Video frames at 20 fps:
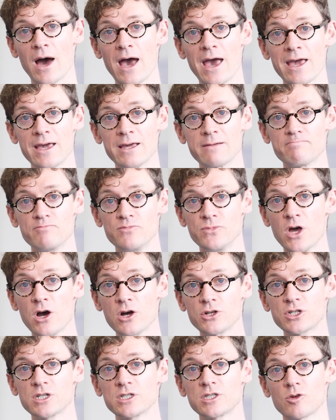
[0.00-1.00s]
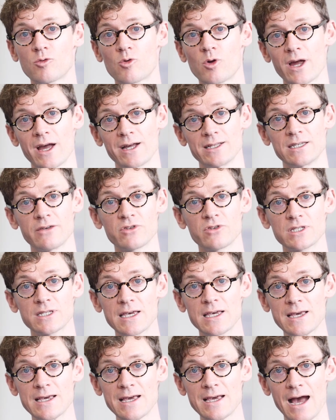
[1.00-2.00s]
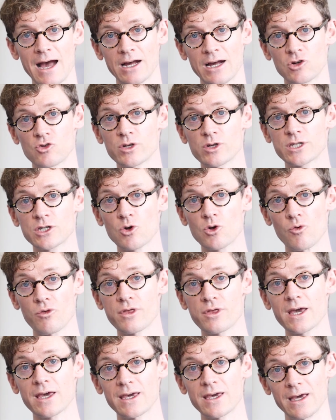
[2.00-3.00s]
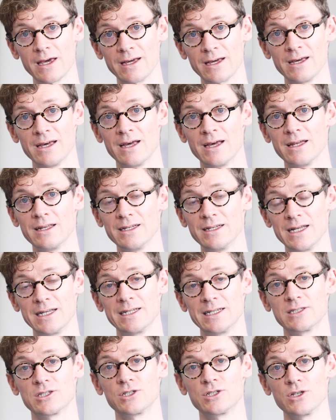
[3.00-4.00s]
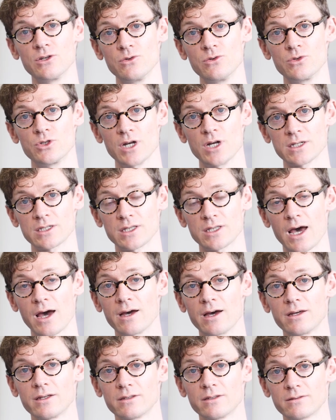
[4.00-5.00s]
MA nurtures the creativity and critical thinking needed to do just that.